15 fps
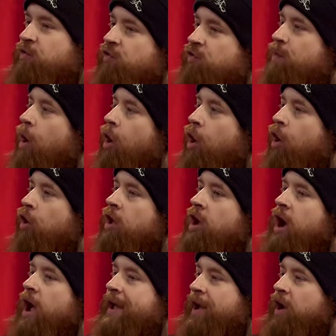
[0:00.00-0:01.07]
small
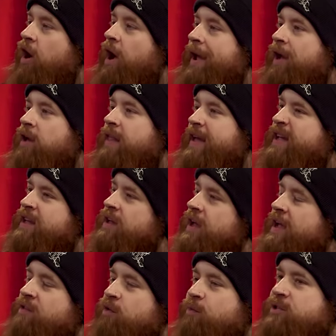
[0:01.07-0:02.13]
like
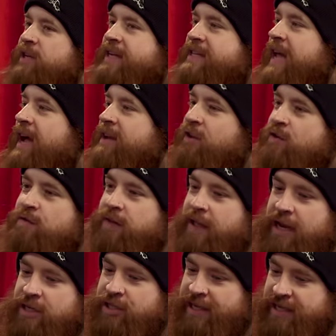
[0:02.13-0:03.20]
it's almost like a tattoo
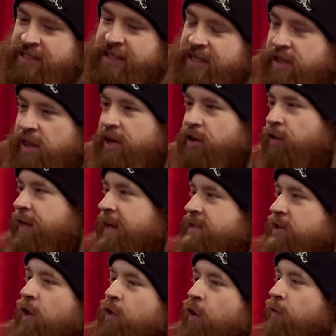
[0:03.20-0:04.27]
flash thing. It's like little things
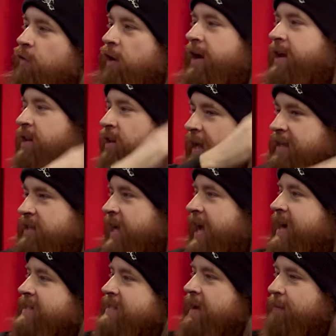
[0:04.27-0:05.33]
all over it, and like
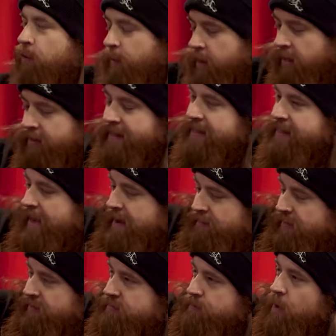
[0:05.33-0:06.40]
text everywhere, and then they have
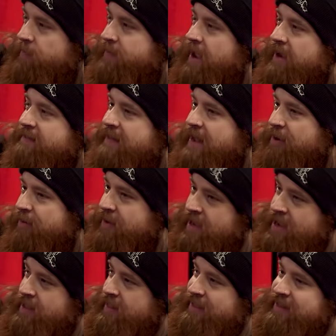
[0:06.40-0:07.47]
like small text down,
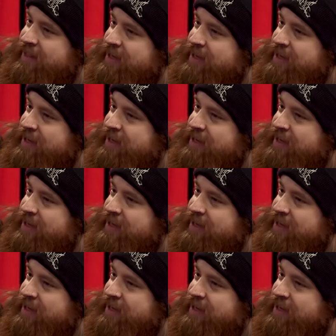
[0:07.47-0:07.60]
like